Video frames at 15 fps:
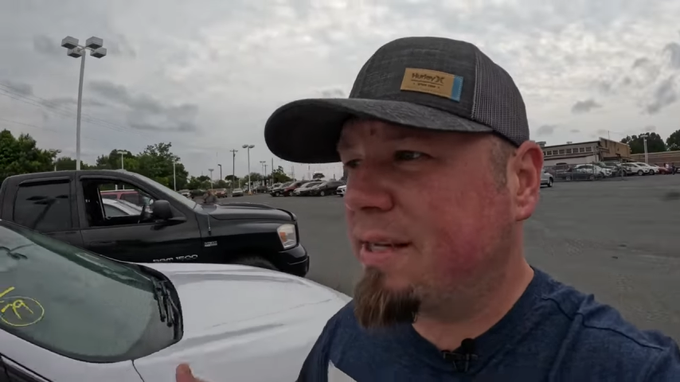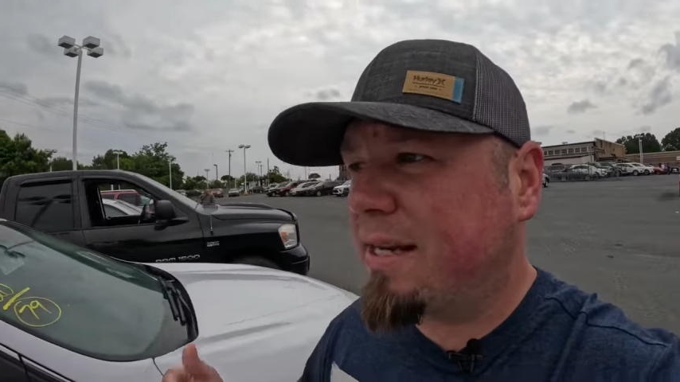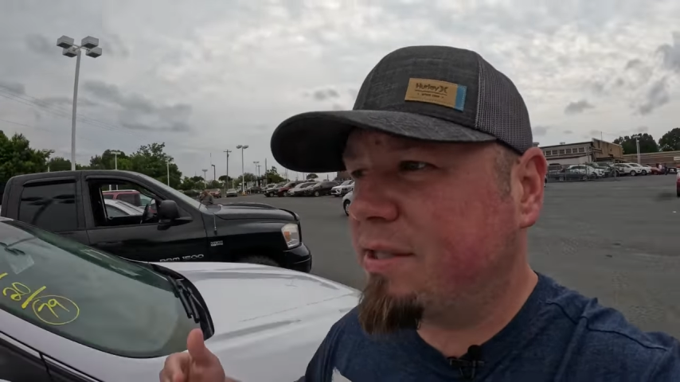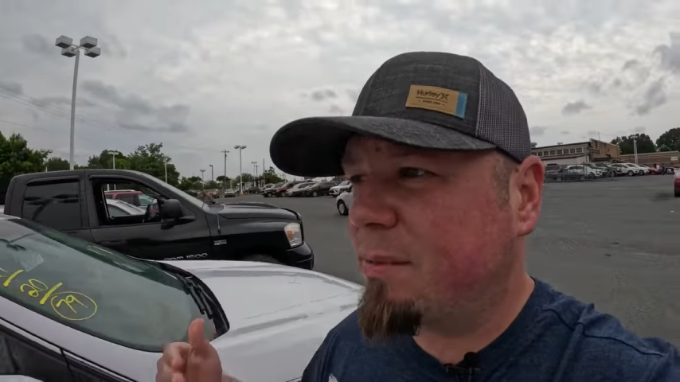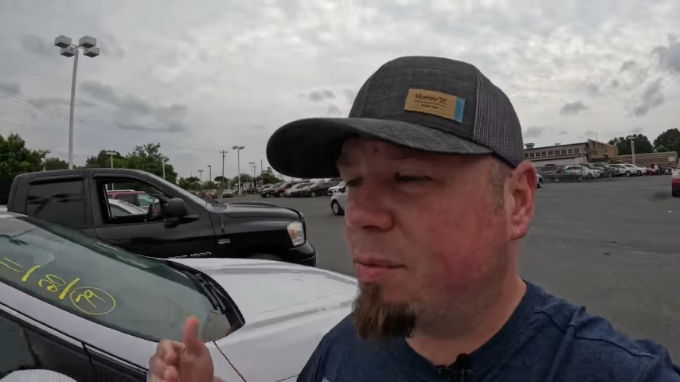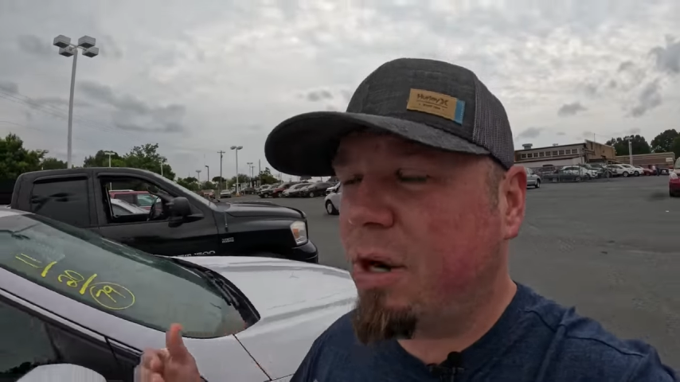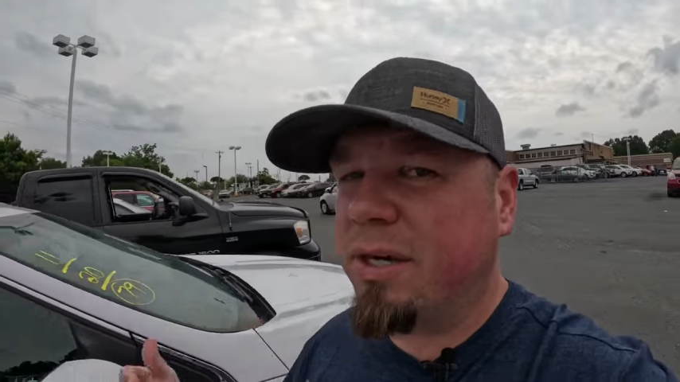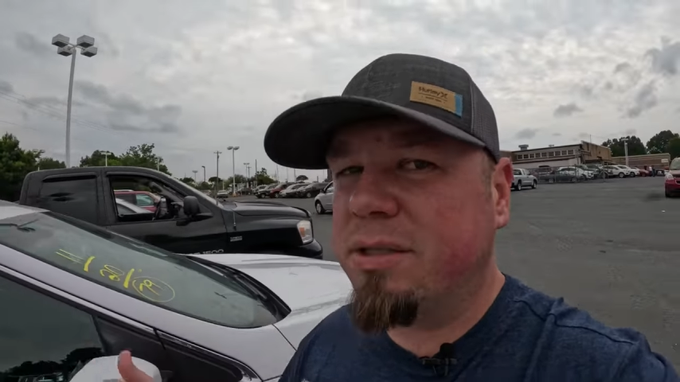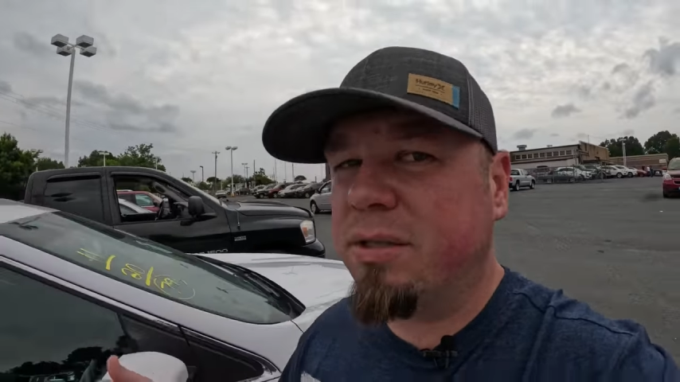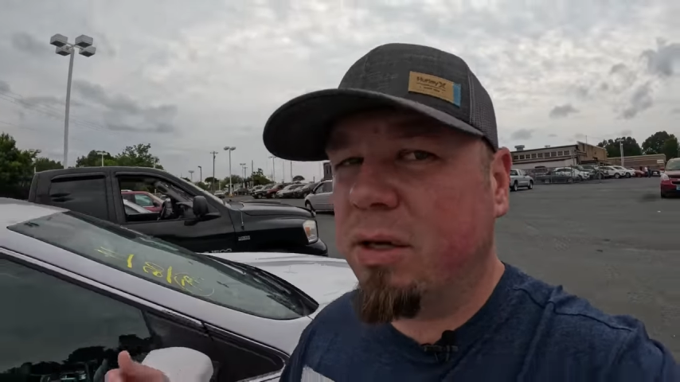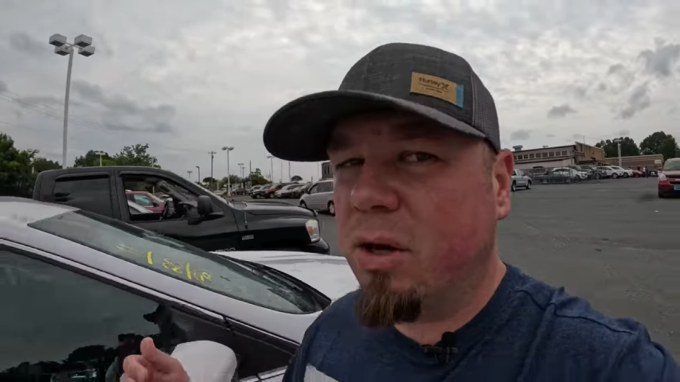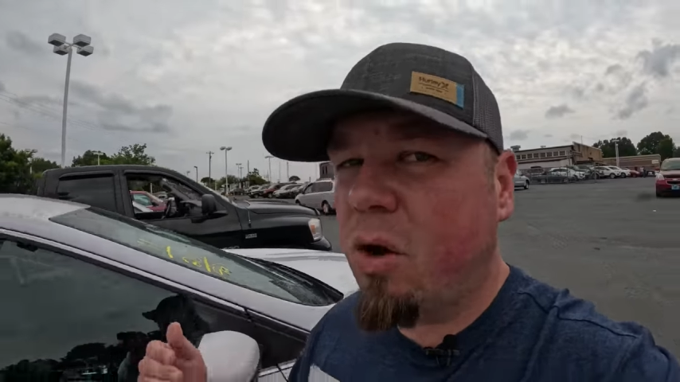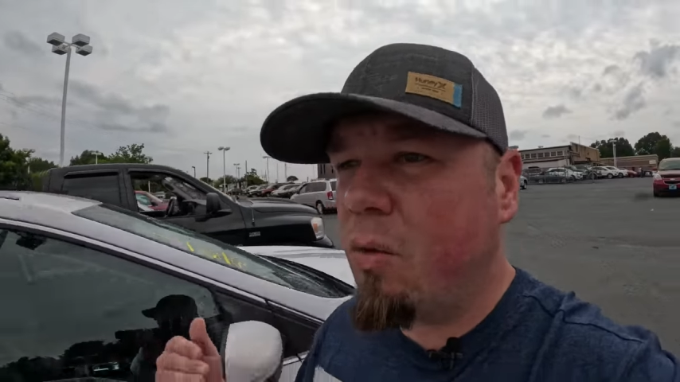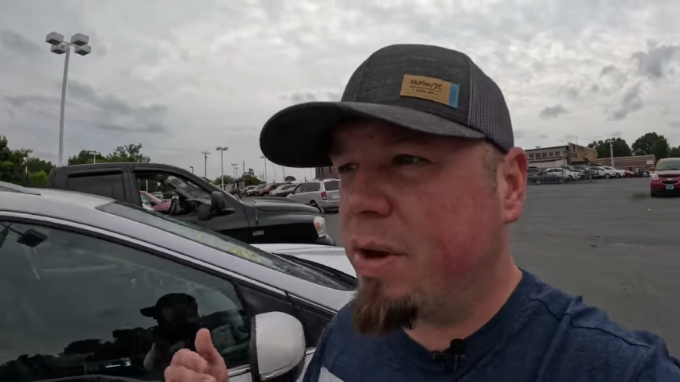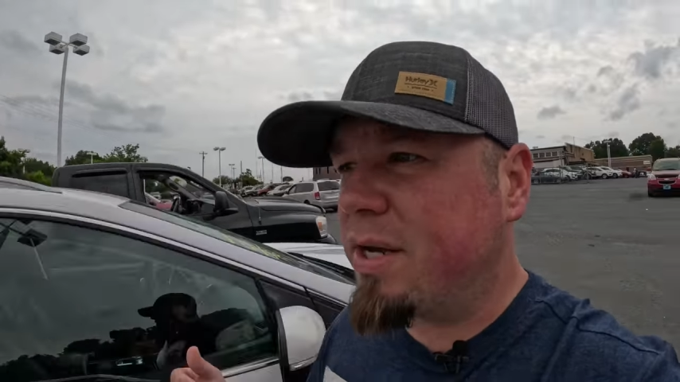as the prices are
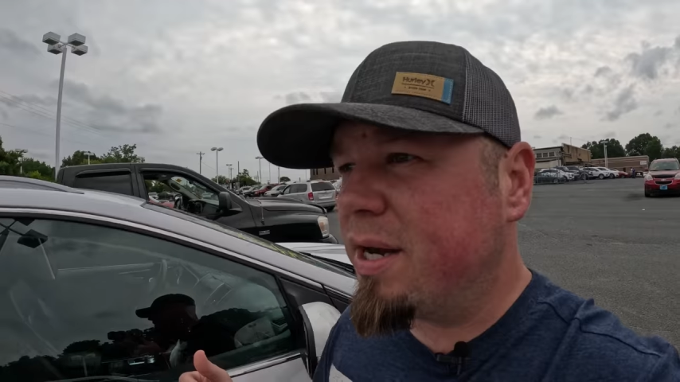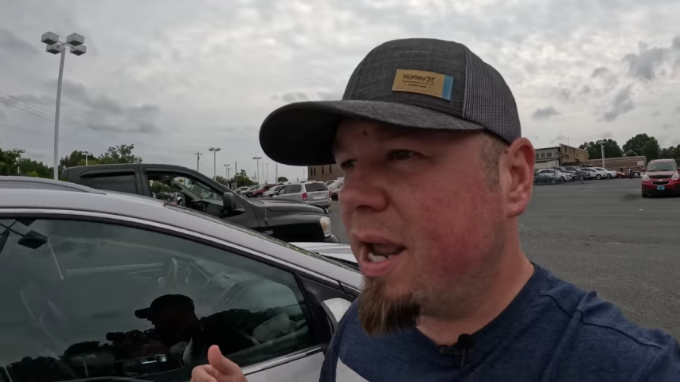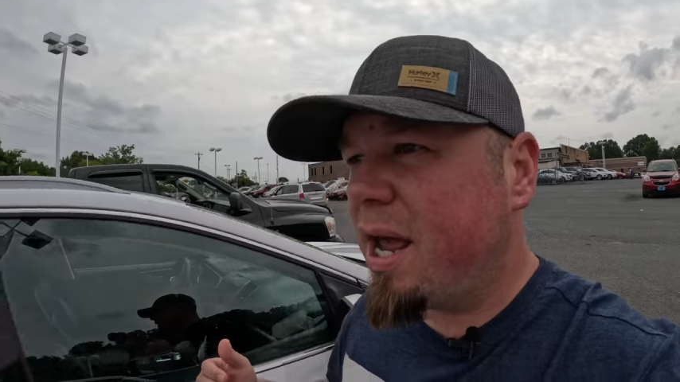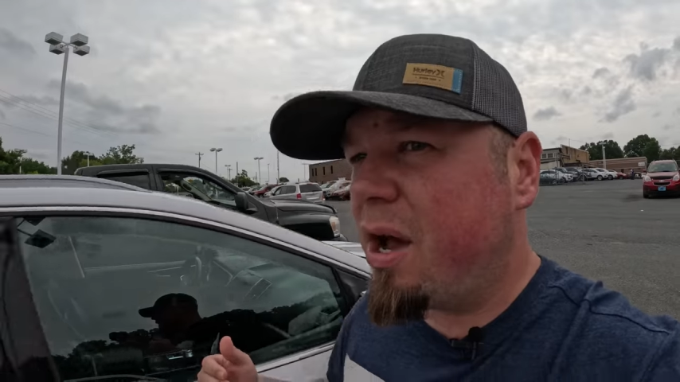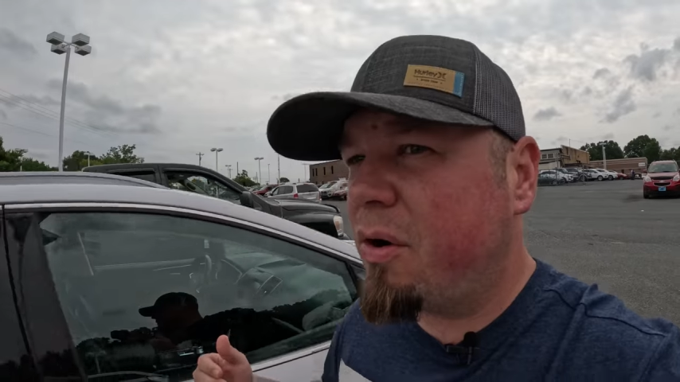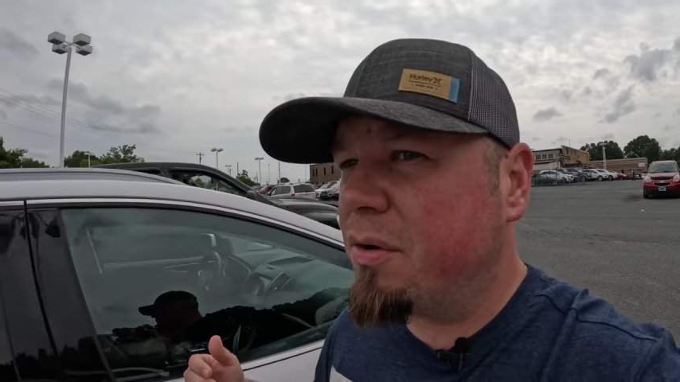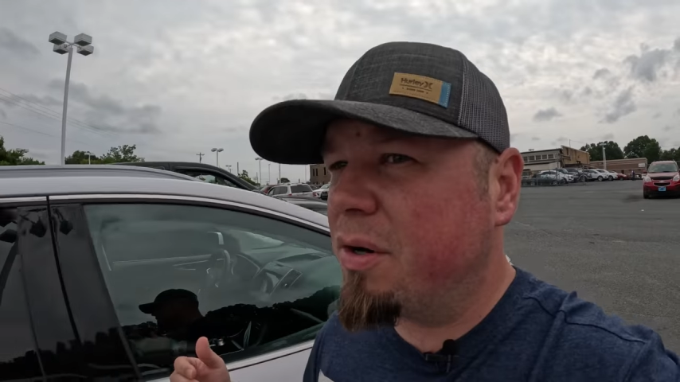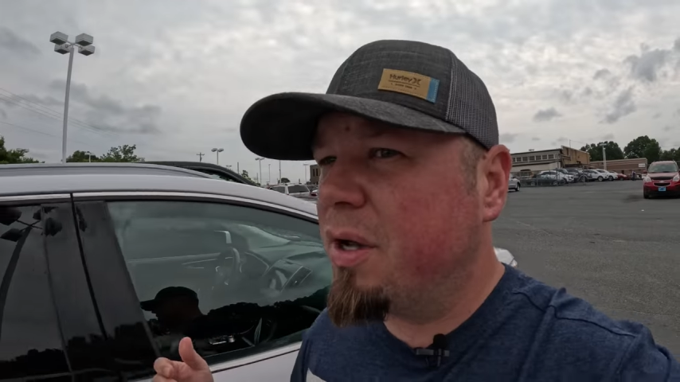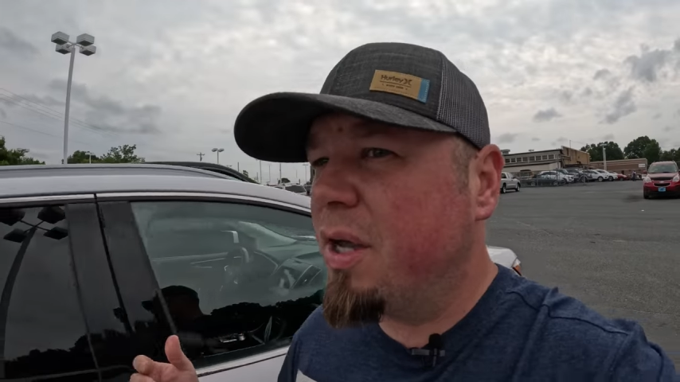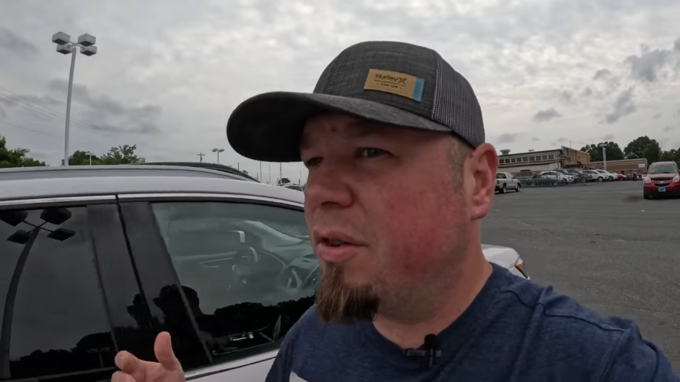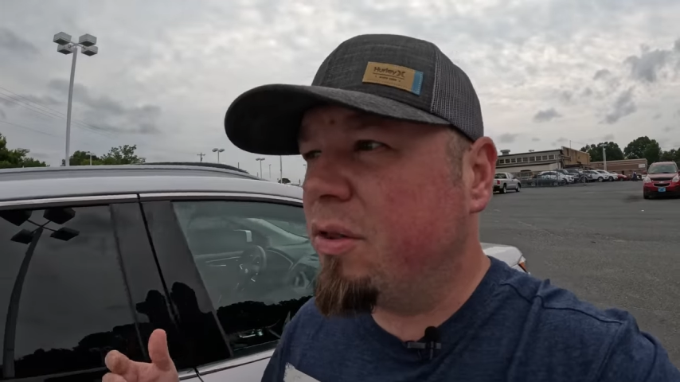going down,